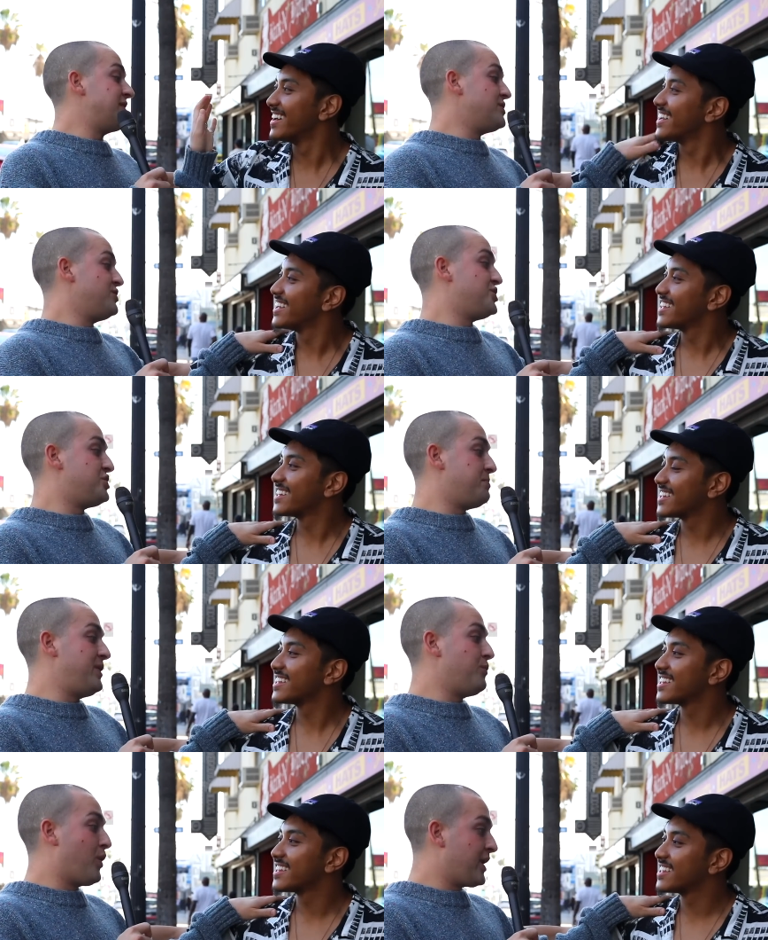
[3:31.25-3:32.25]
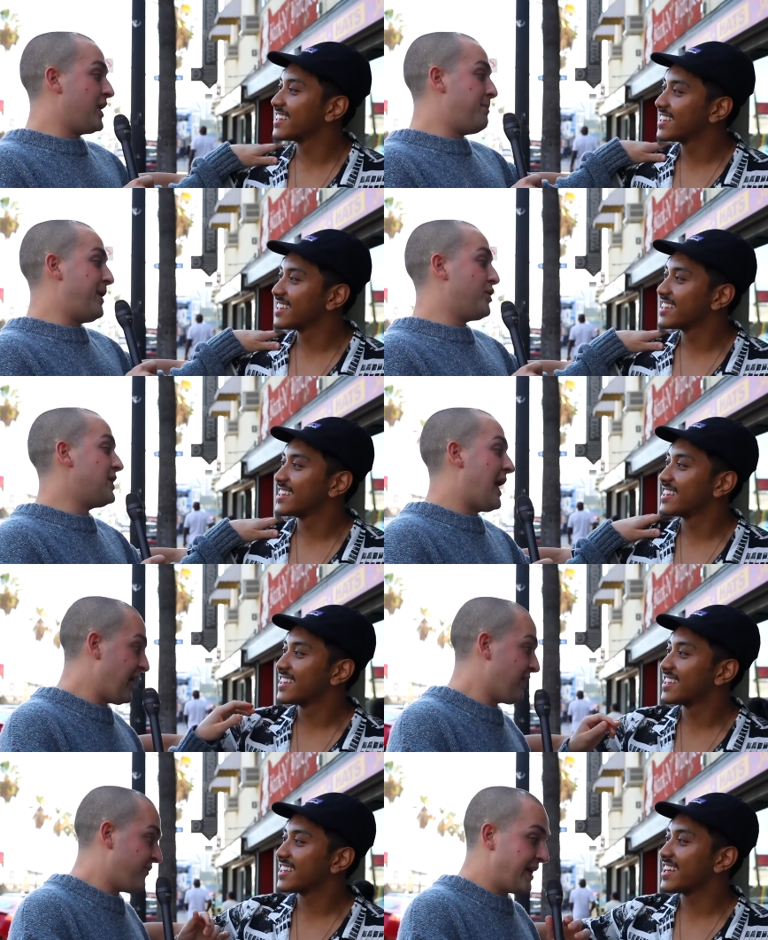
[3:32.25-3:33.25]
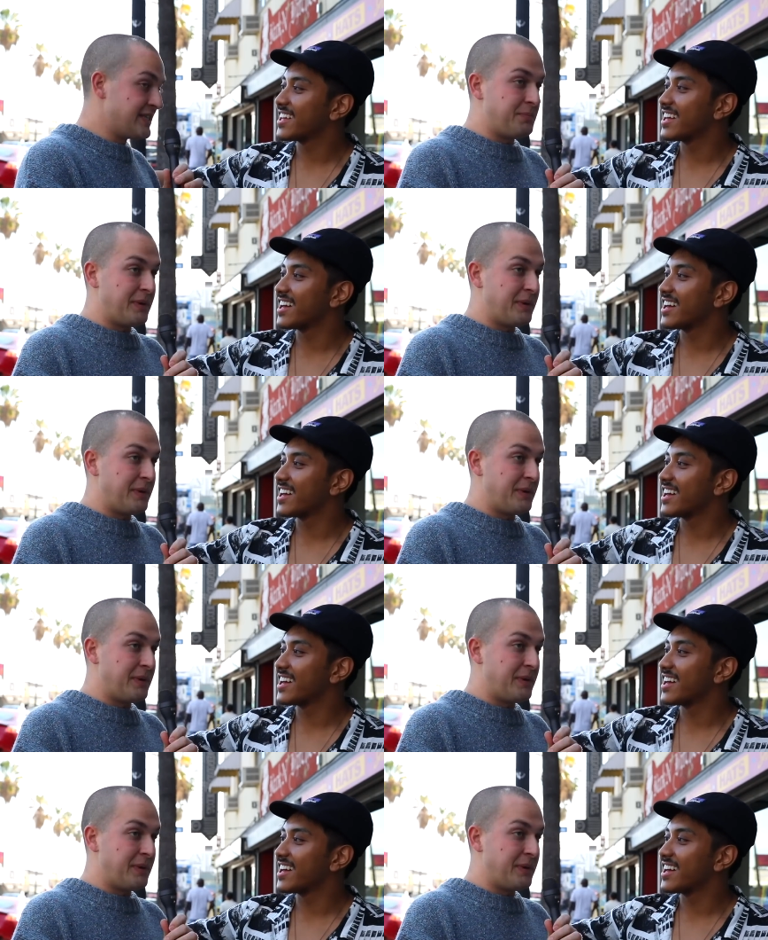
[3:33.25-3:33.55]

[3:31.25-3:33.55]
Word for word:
Speaker 1: resolution should be work on a better lying face,